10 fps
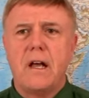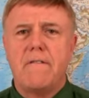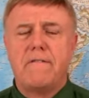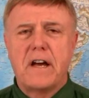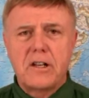
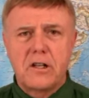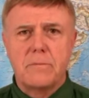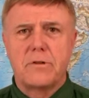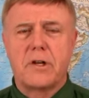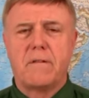
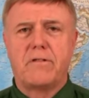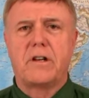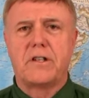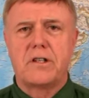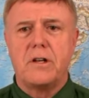victims of
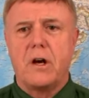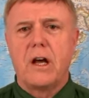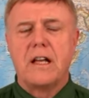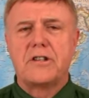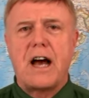this
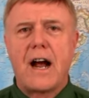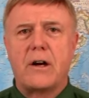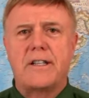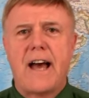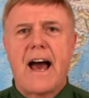entire
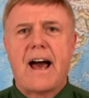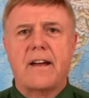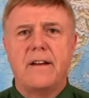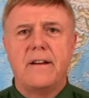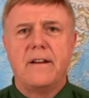attack,